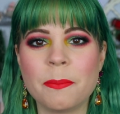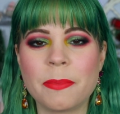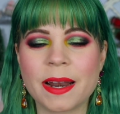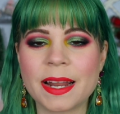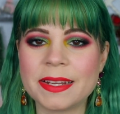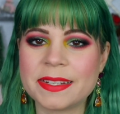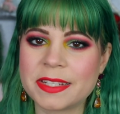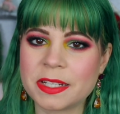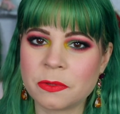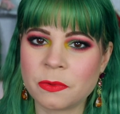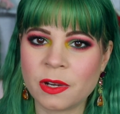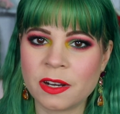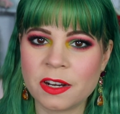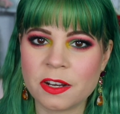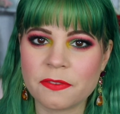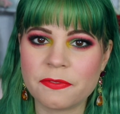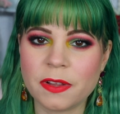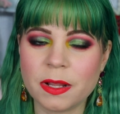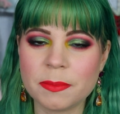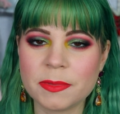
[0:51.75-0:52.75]
but I still
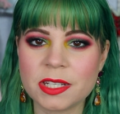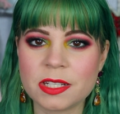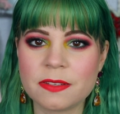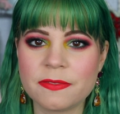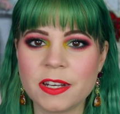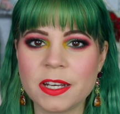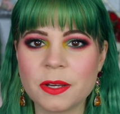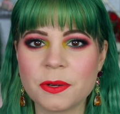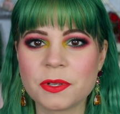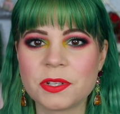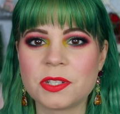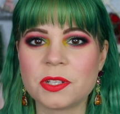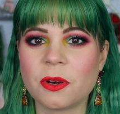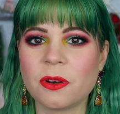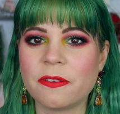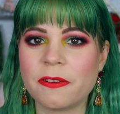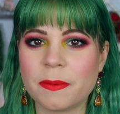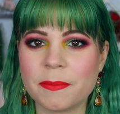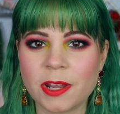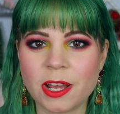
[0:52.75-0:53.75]
wanted to film this video,
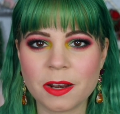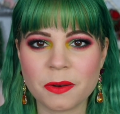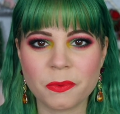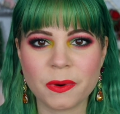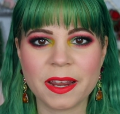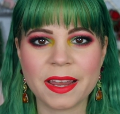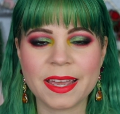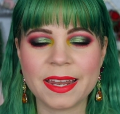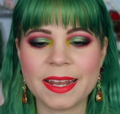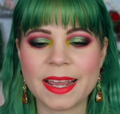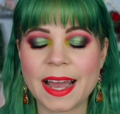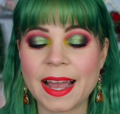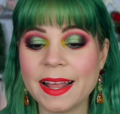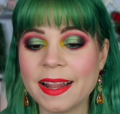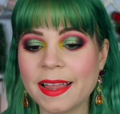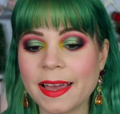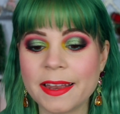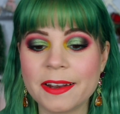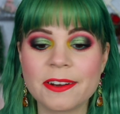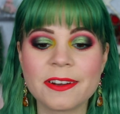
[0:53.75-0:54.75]
so if I'm not wearing any
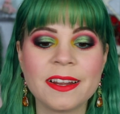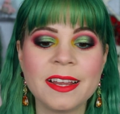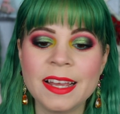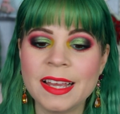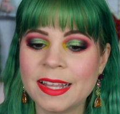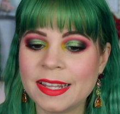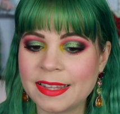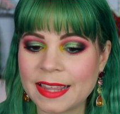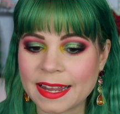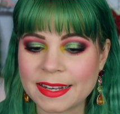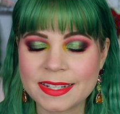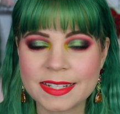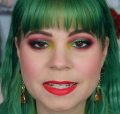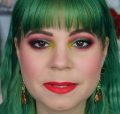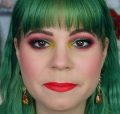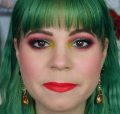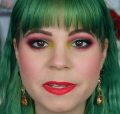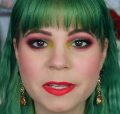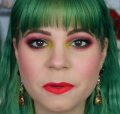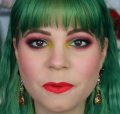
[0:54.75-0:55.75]
highlighter, that's
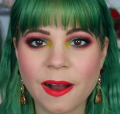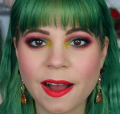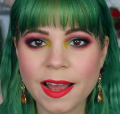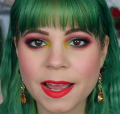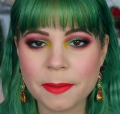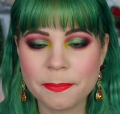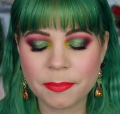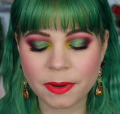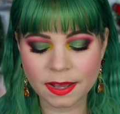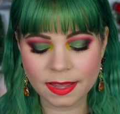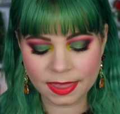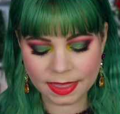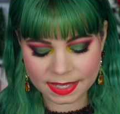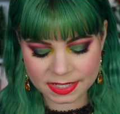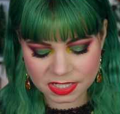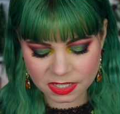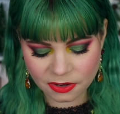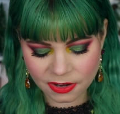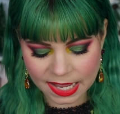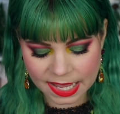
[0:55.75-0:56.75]
simply why. But
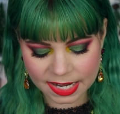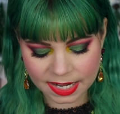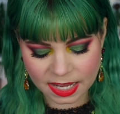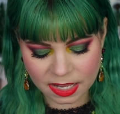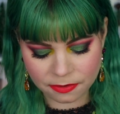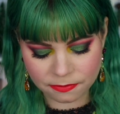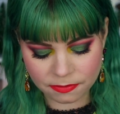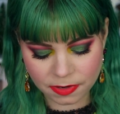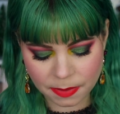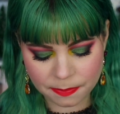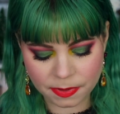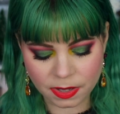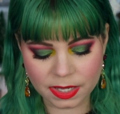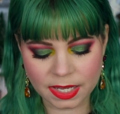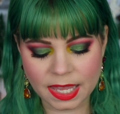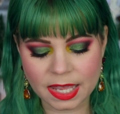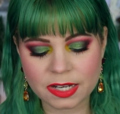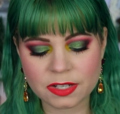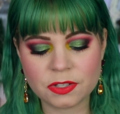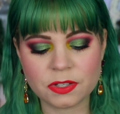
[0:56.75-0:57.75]
let's go ahead and rip
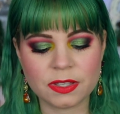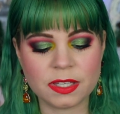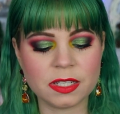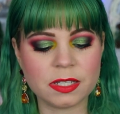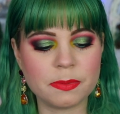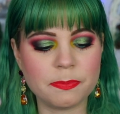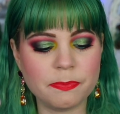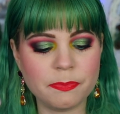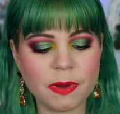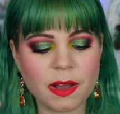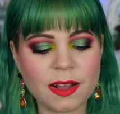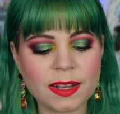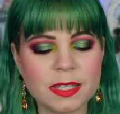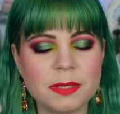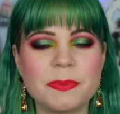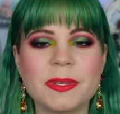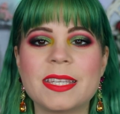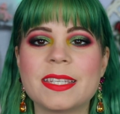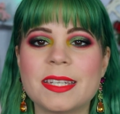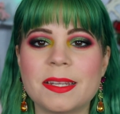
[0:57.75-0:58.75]
into this
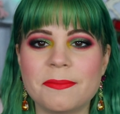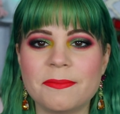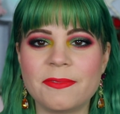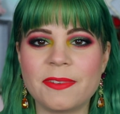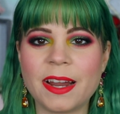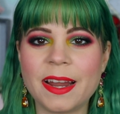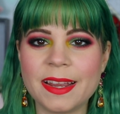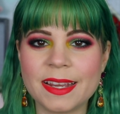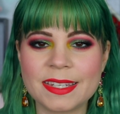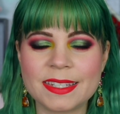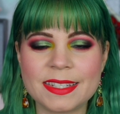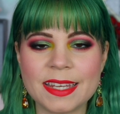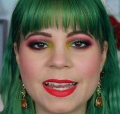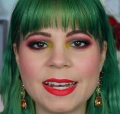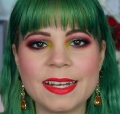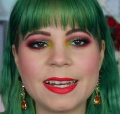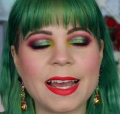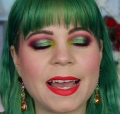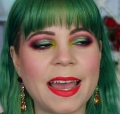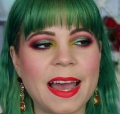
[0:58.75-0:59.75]
box because I'm very
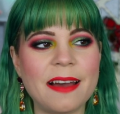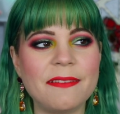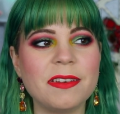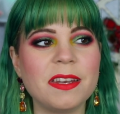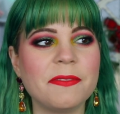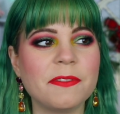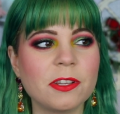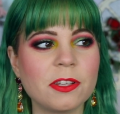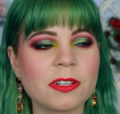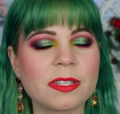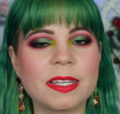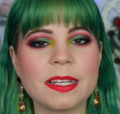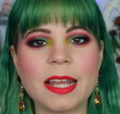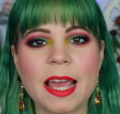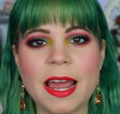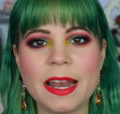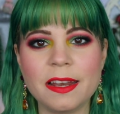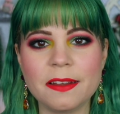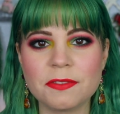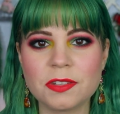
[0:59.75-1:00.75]
excited. I haven't even looked at
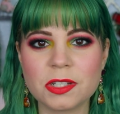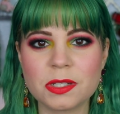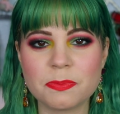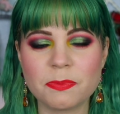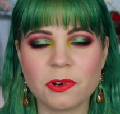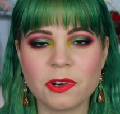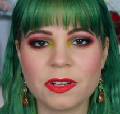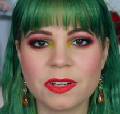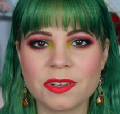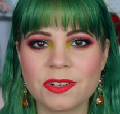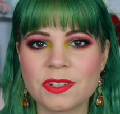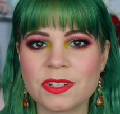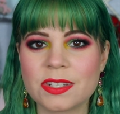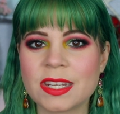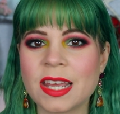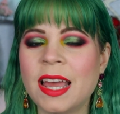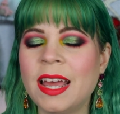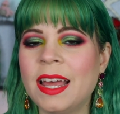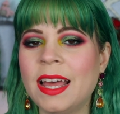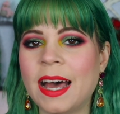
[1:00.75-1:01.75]
any of the spoilers.
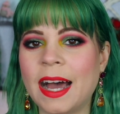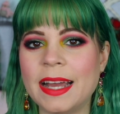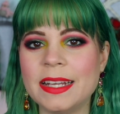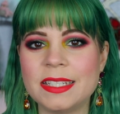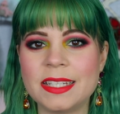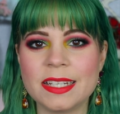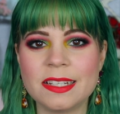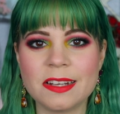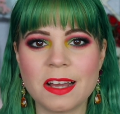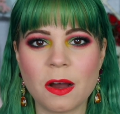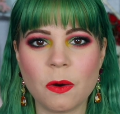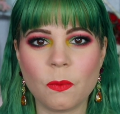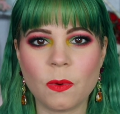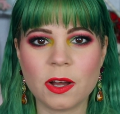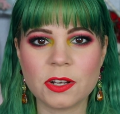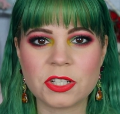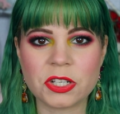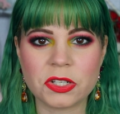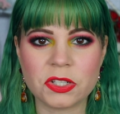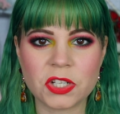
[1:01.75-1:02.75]
I did not
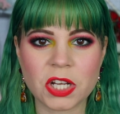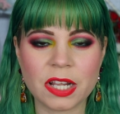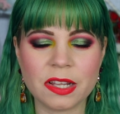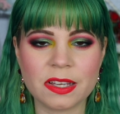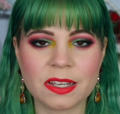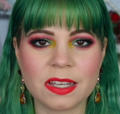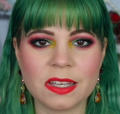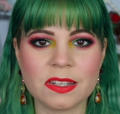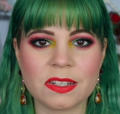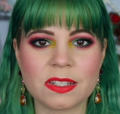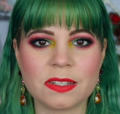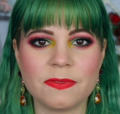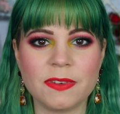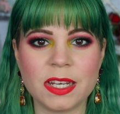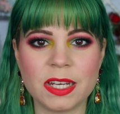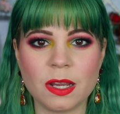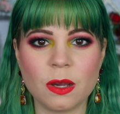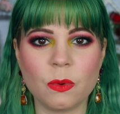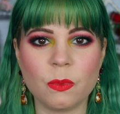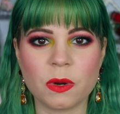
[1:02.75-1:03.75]
watch Angelica's
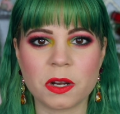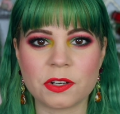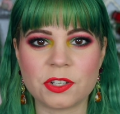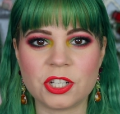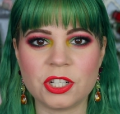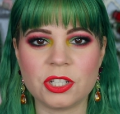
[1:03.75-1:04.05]
video where